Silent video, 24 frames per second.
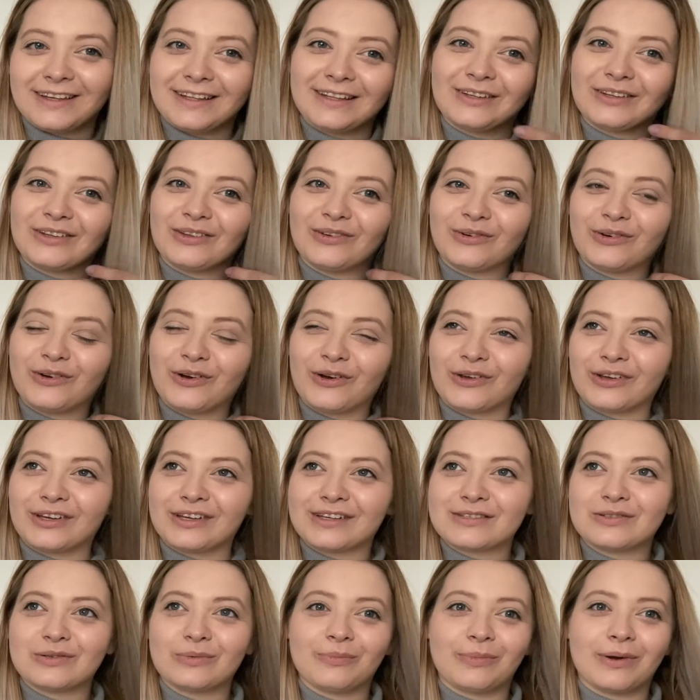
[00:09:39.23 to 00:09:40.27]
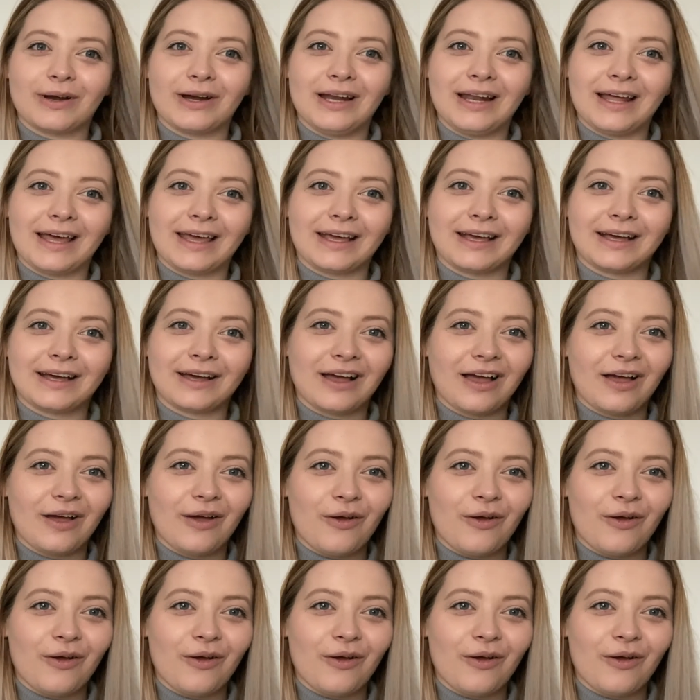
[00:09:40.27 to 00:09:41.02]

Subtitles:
and you're going super like